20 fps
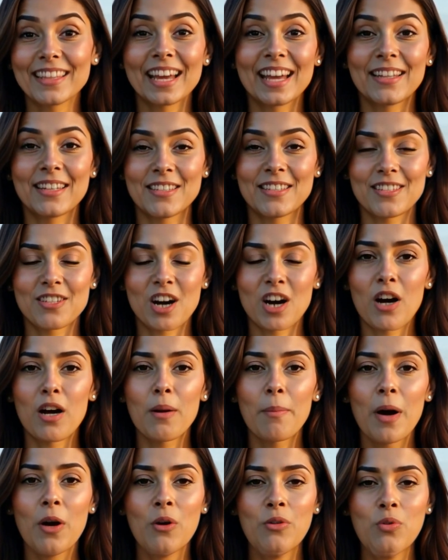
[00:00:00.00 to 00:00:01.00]
Now let's
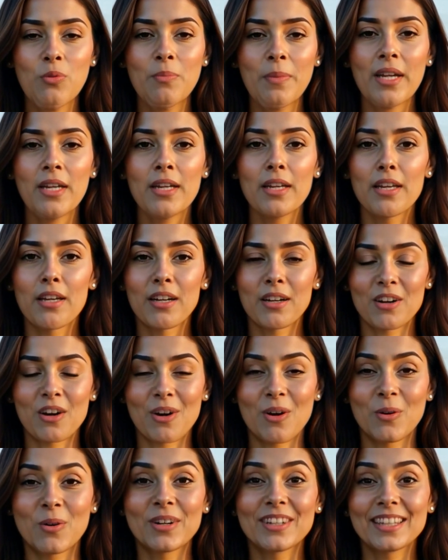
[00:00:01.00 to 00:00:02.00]
talk about humidity,
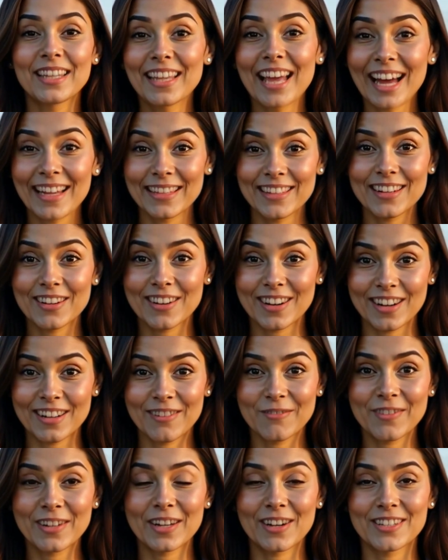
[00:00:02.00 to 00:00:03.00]
or the lack
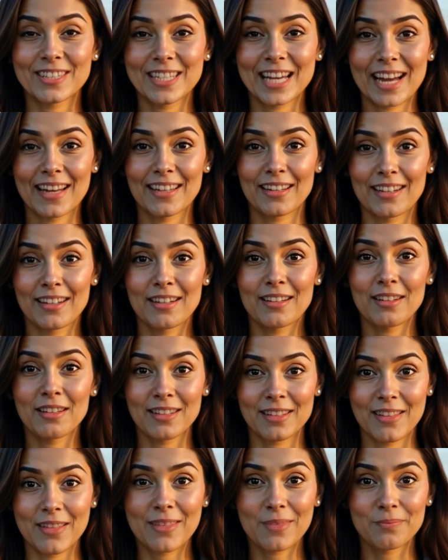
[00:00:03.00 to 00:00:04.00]
thereof, in our data.
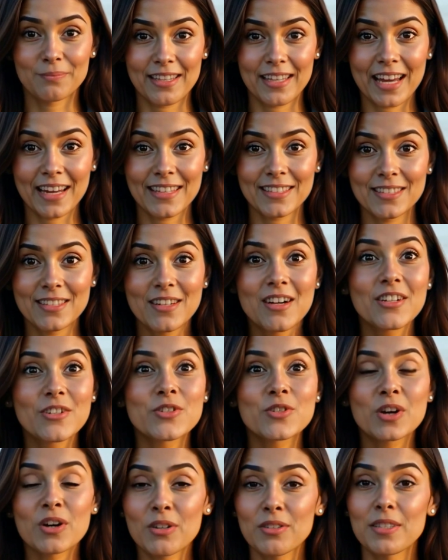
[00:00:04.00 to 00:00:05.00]
Yes, our
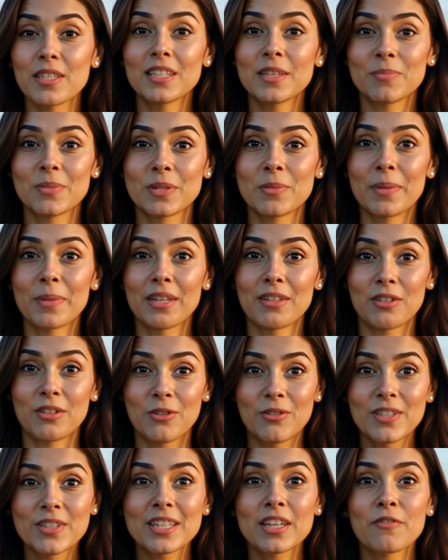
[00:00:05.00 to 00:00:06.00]
chart seems a bit
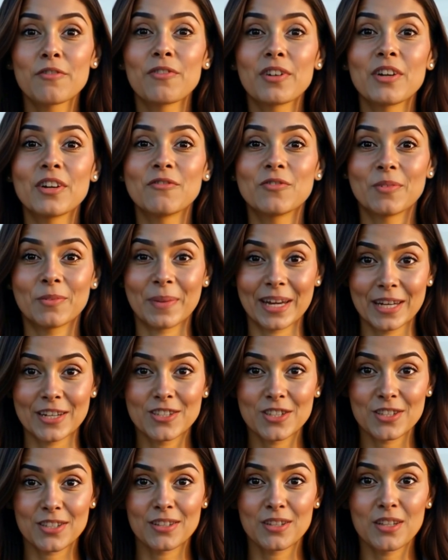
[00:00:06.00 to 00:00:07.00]
thirsty for
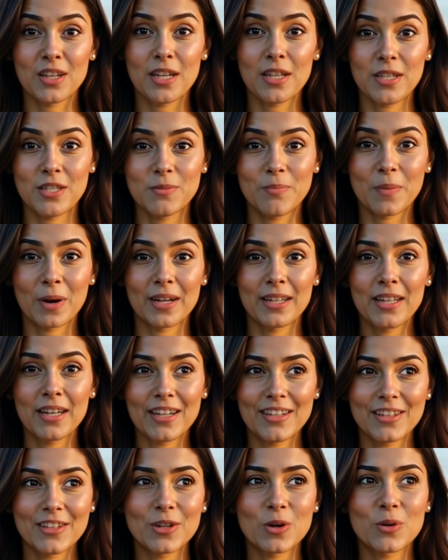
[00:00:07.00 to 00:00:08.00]
information, spotting a
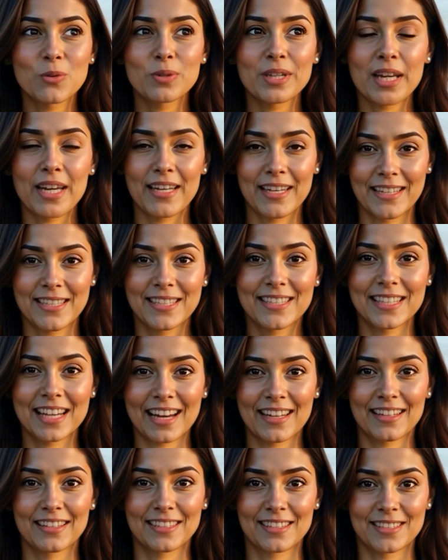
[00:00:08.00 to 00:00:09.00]
no data
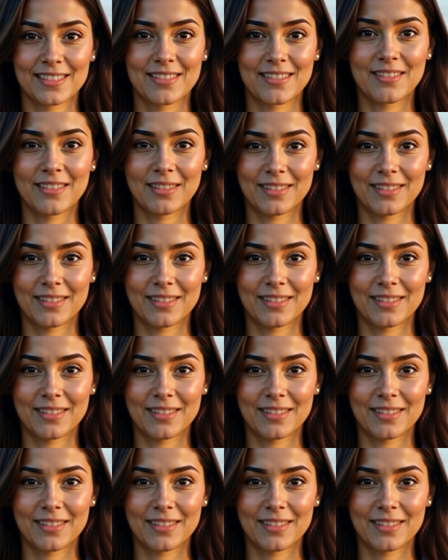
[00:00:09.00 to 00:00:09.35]
status.